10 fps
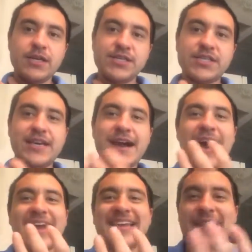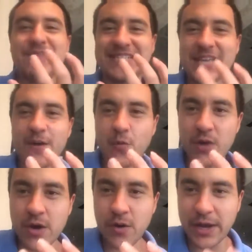See, God gave us
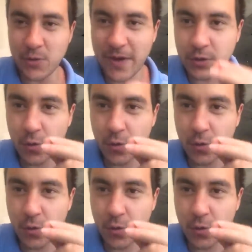self-will and you have to